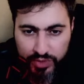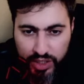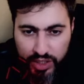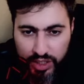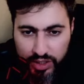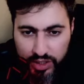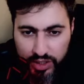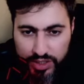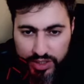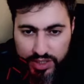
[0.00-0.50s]

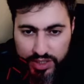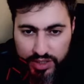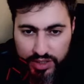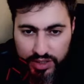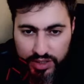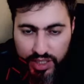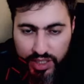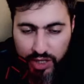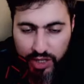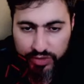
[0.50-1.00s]
Because
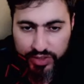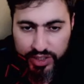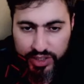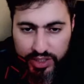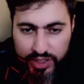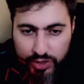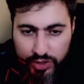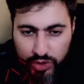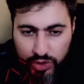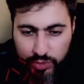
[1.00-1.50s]
now if they
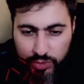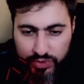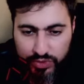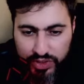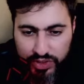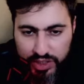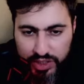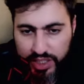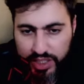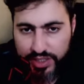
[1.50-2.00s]
get to a move
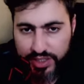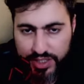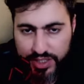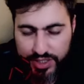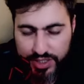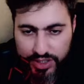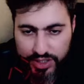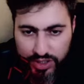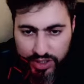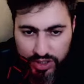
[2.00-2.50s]
here, yeah, this is
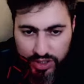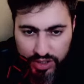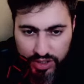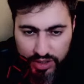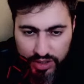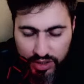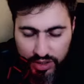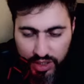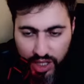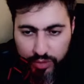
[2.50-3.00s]
a
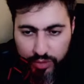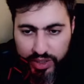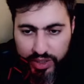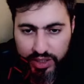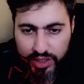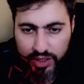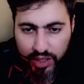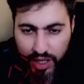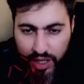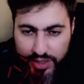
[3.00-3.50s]
GG. Now my
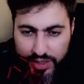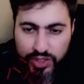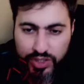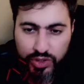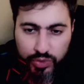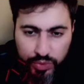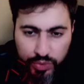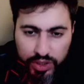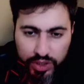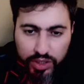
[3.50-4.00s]
last
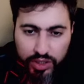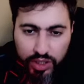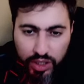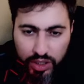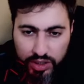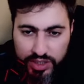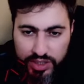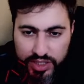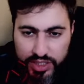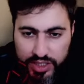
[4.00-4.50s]
win
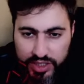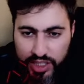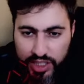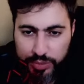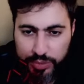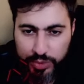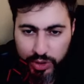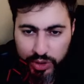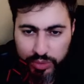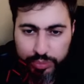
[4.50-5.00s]
con is
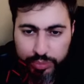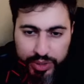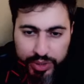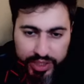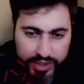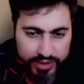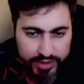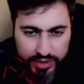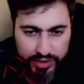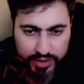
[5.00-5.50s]
double
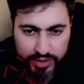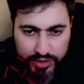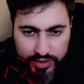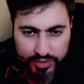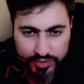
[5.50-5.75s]
baiting.